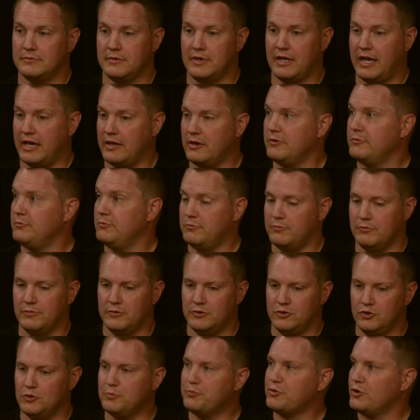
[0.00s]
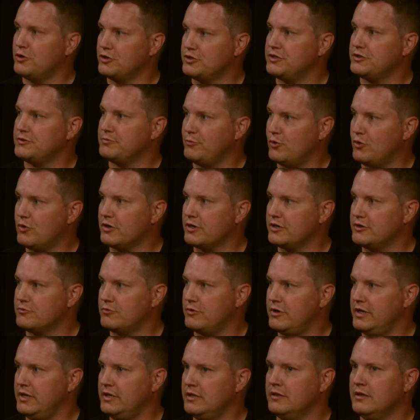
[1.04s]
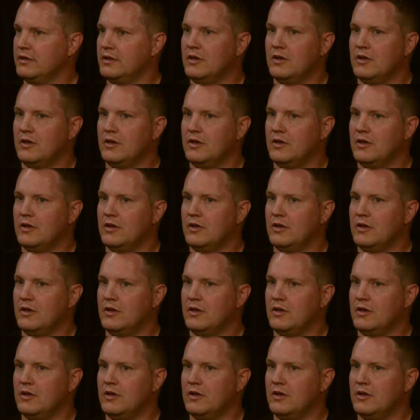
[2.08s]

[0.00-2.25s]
had a new purchase mortgage rate